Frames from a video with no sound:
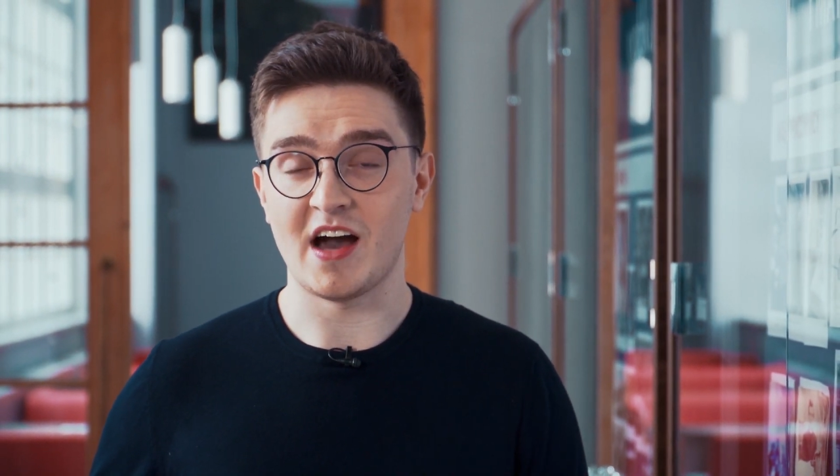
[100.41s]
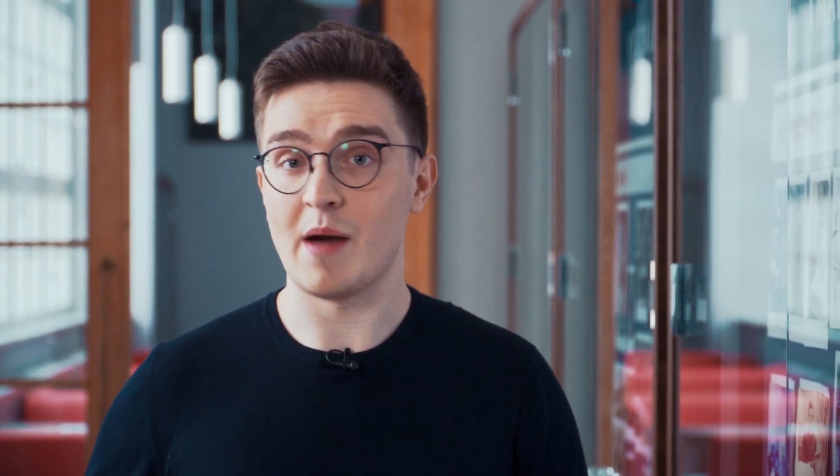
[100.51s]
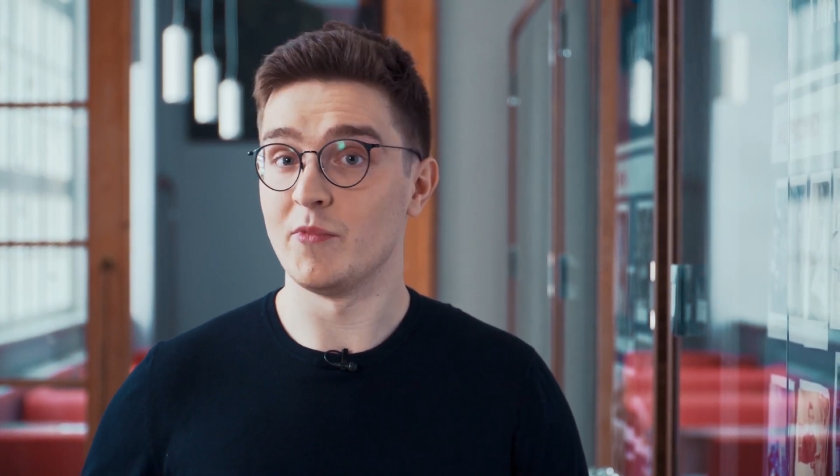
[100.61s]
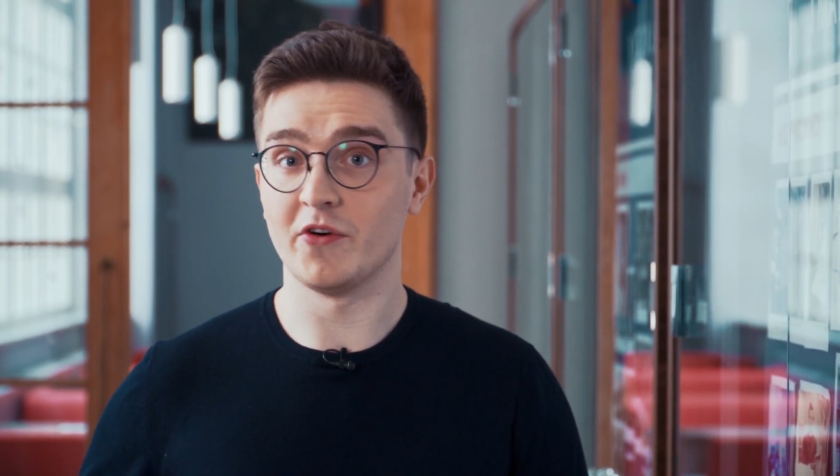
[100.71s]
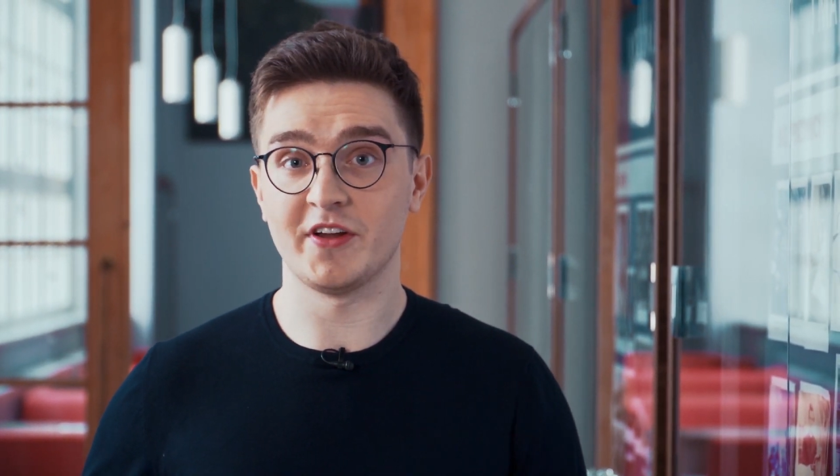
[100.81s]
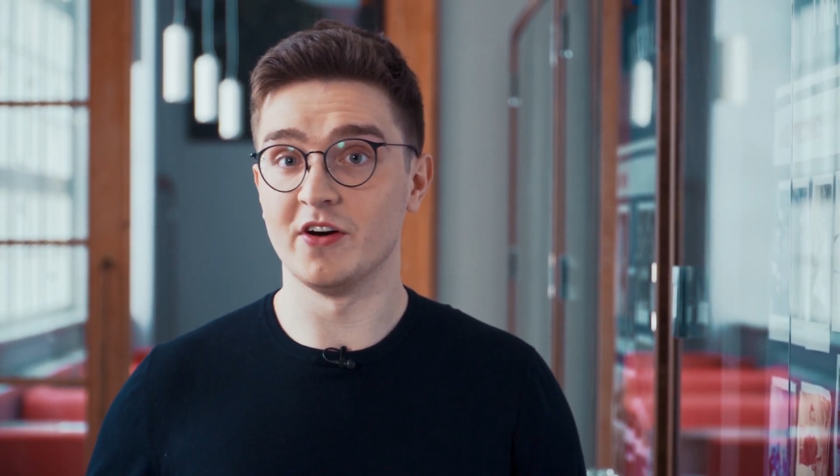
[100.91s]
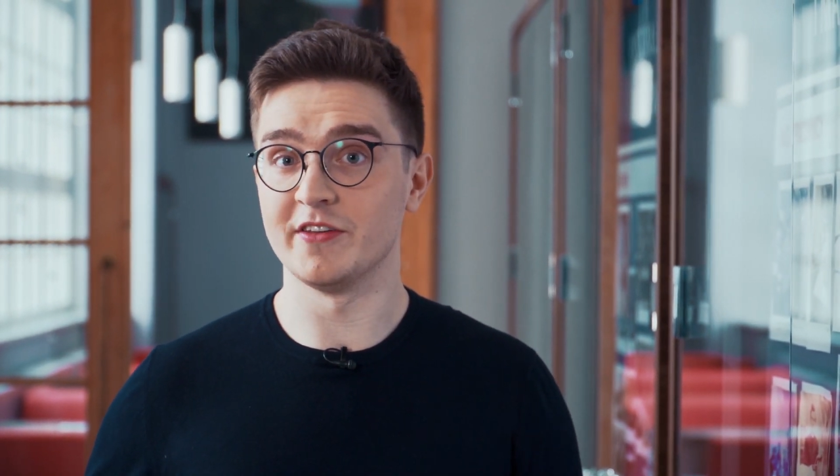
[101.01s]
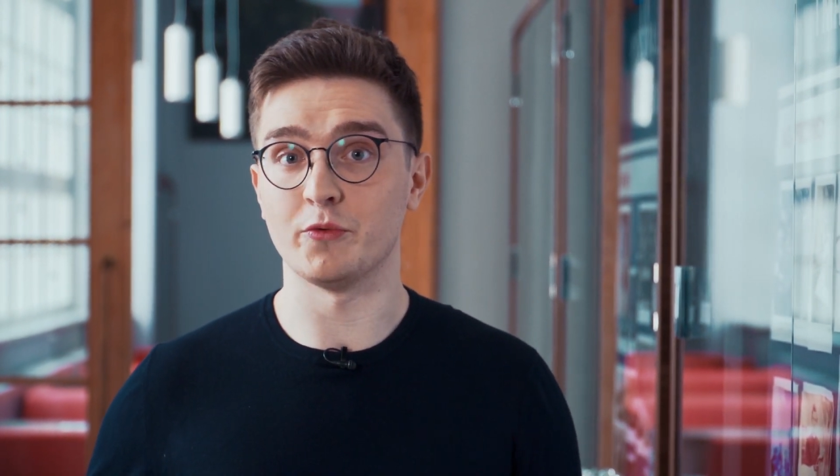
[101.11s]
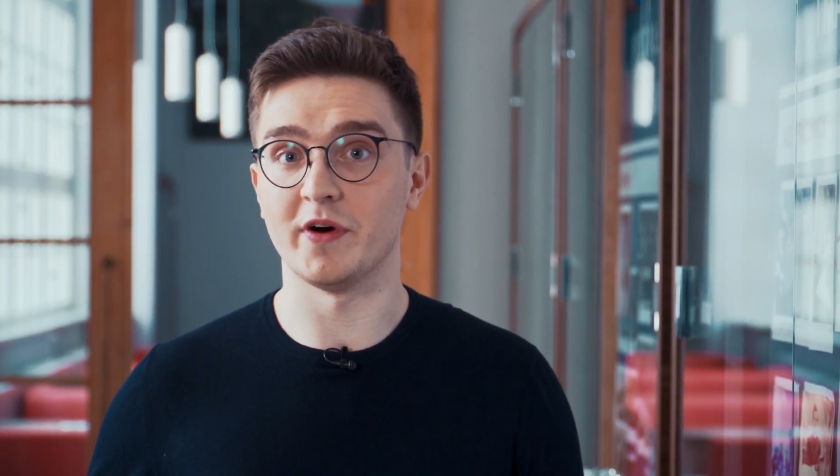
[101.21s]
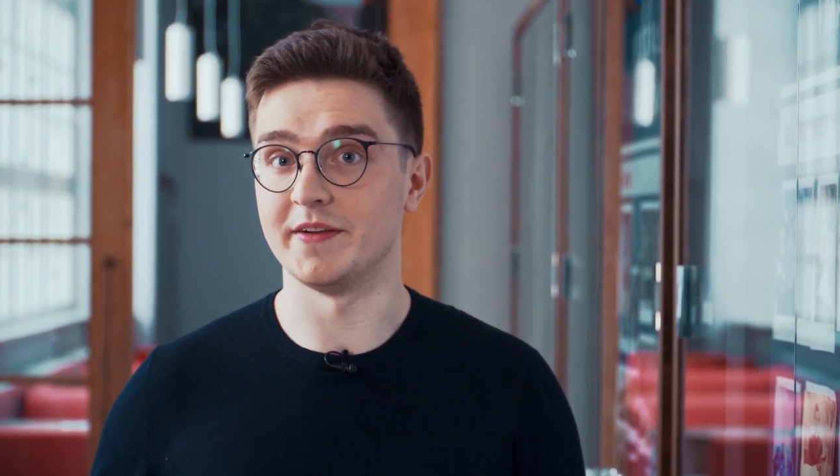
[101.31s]
I'm not the
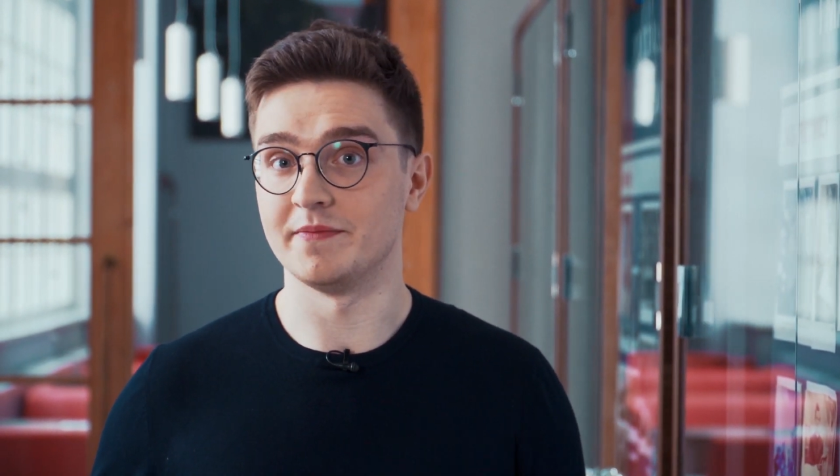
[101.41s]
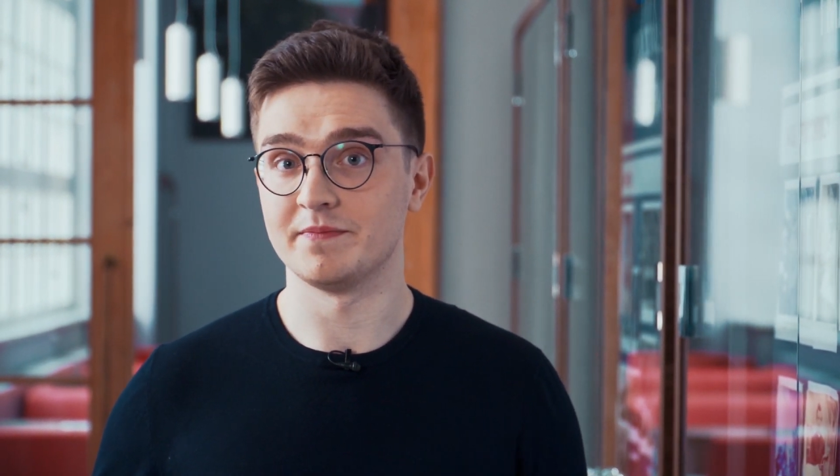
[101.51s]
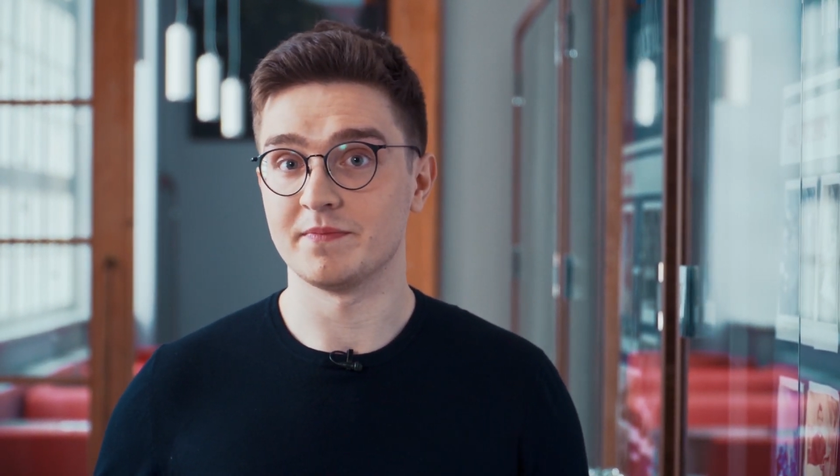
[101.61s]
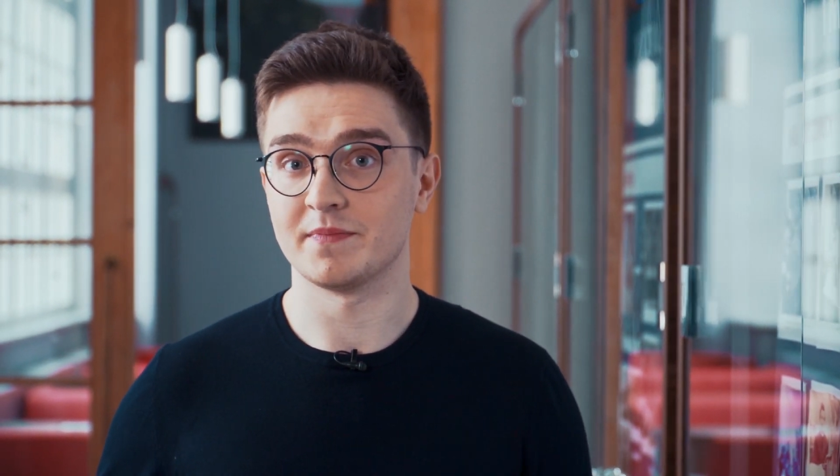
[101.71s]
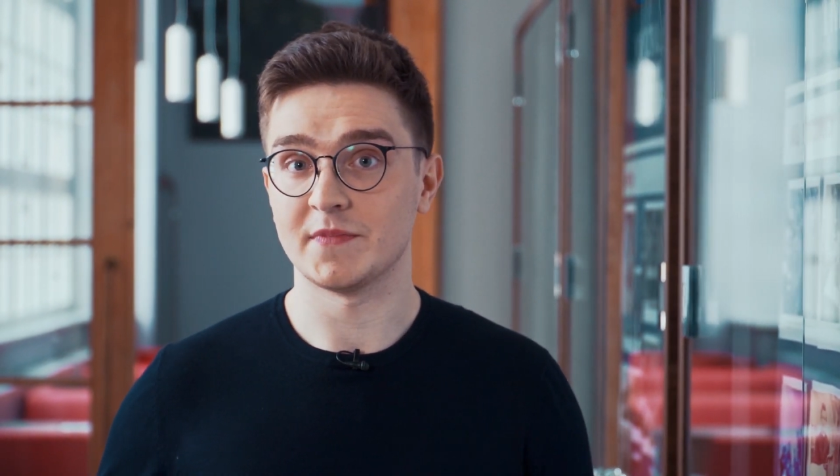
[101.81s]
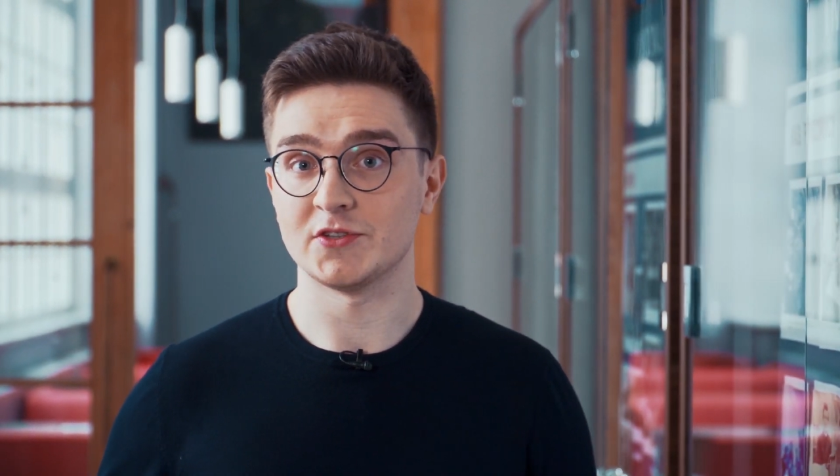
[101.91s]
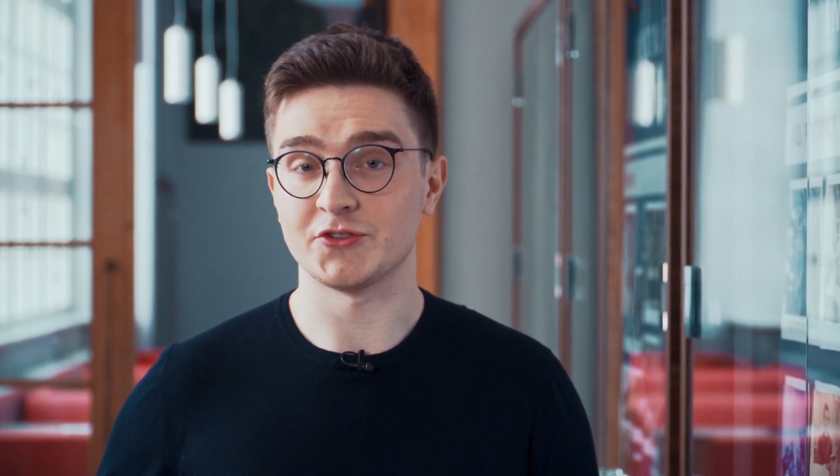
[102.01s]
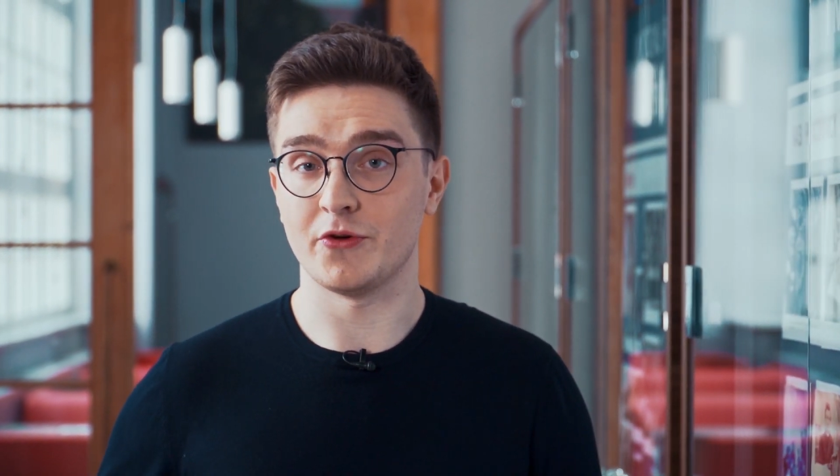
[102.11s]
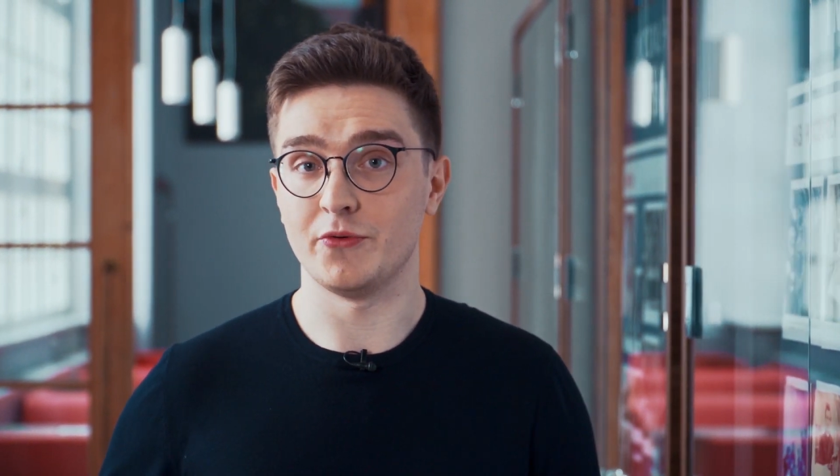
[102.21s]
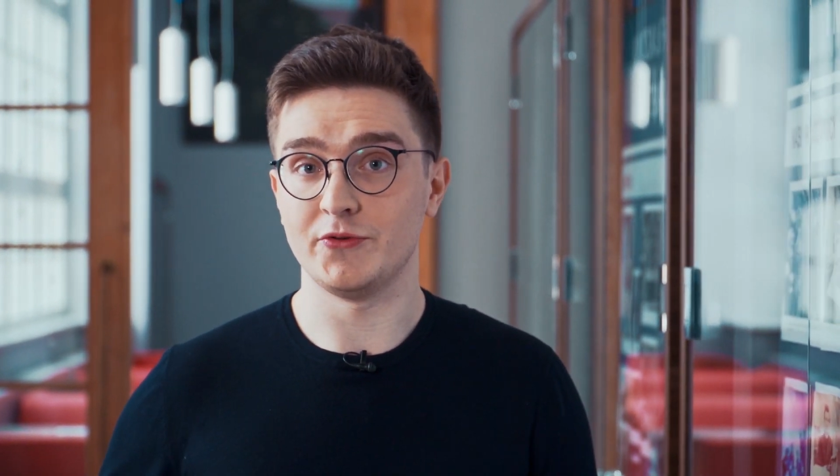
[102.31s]
only one,
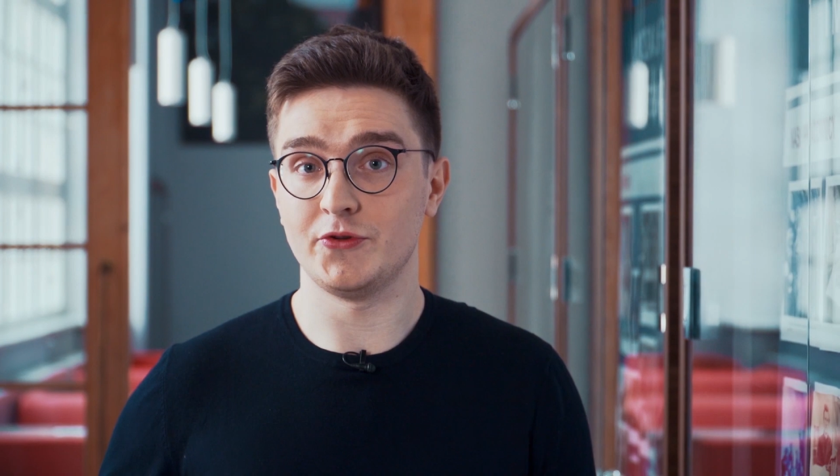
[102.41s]
so